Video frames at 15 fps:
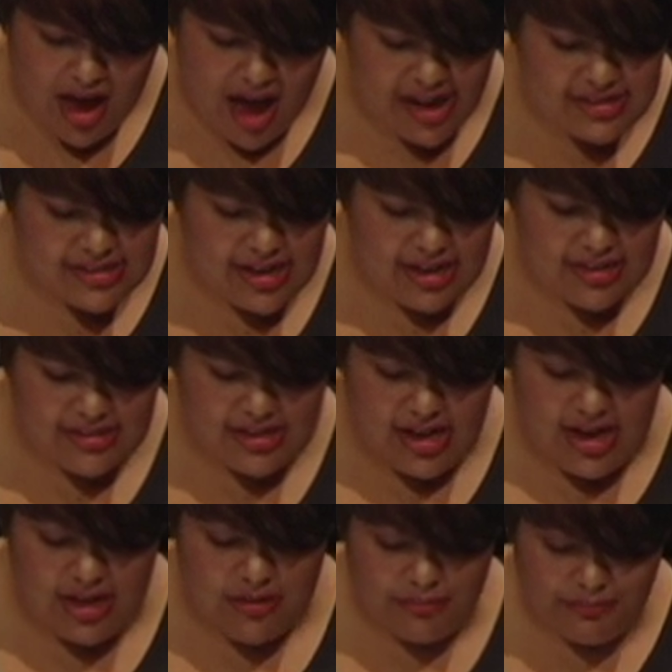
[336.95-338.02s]
Isaiah
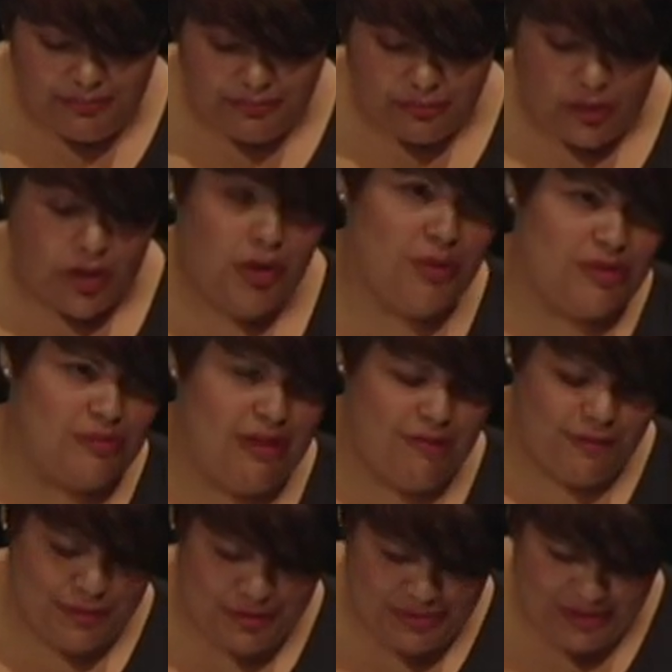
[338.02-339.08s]
said, who is my
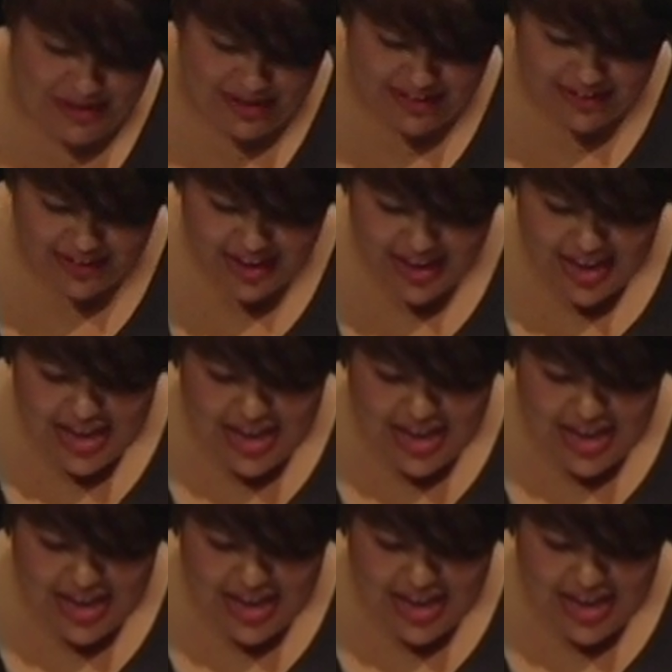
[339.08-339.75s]
first miracle,